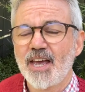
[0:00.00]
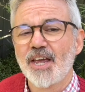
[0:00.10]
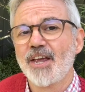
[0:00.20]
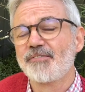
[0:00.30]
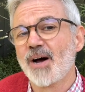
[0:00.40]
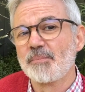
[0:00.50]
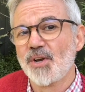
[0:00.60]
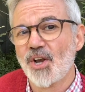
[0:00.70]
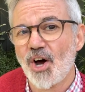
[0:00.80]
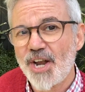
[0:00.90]
If I'm
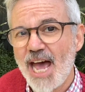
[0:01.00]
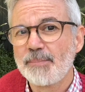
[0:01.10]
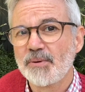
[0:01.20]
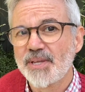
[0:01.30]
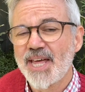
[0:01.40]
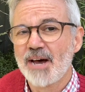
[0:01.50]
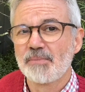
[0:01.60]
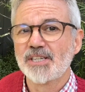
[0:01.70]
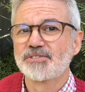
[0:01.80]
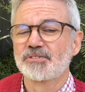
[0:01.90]
not happy with how
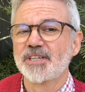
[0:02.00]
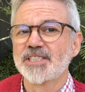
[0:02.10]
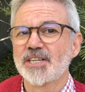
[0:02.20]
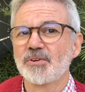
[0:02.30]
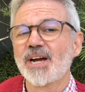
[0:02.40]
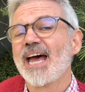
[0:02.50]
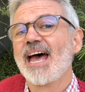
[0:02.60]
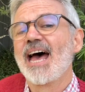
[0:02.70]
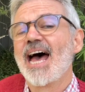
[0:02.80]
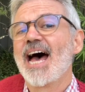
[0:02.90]
my drawings look,
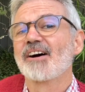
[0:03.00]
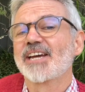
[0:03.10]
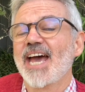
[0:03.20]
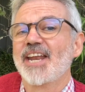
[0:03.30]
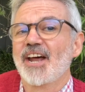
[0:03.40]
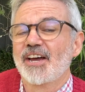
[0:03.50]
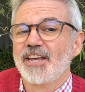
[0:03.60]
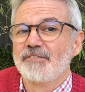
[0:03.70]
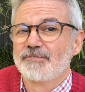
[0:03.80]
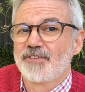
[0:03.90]
how can I
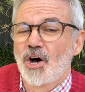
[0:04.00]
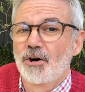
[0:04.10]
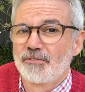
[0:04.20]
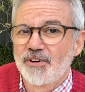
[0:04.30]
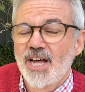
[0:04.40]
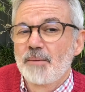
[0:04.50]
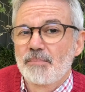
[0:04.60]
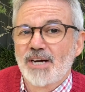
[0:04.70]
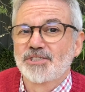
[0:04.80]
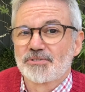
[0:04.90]
evolve
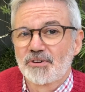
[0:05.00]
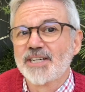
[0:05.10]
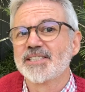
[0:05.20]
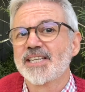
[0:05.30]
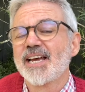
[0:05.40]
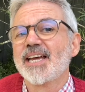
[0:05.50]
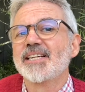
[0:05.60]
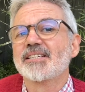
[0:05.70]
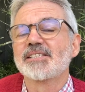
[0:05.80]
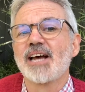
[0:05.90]
my drawings
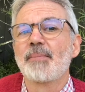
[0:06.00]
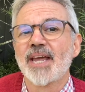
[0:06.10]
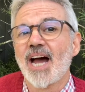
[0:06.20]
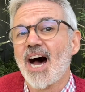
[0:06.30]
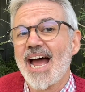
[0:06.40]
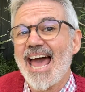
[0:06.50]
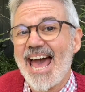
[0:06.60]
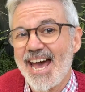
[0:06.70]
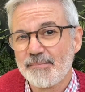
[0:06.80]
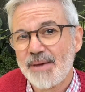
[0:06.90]
into something I
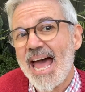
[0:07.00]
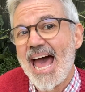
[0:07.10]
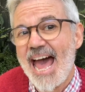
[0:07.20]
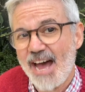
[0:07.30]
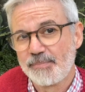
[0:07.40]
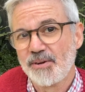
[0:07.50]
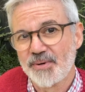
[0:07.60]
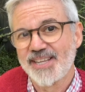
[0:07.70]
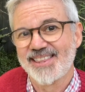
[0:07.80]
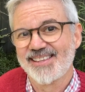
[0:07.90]
am happy with?